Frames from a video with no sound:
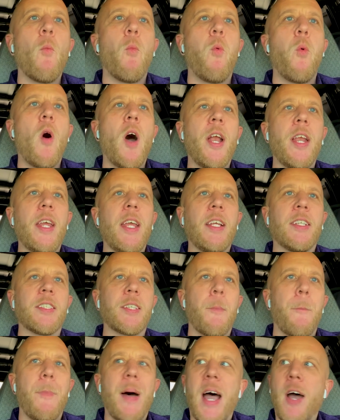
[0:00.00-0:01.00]
what it's
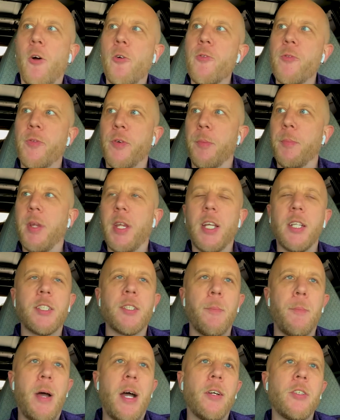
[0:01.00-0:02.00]
about for me. It's
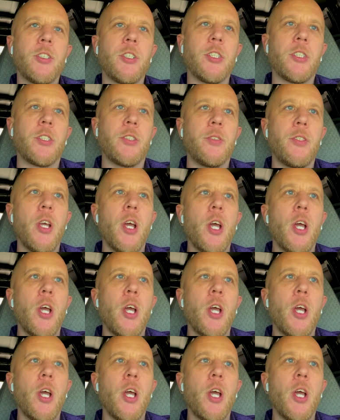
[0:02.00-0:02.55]
about just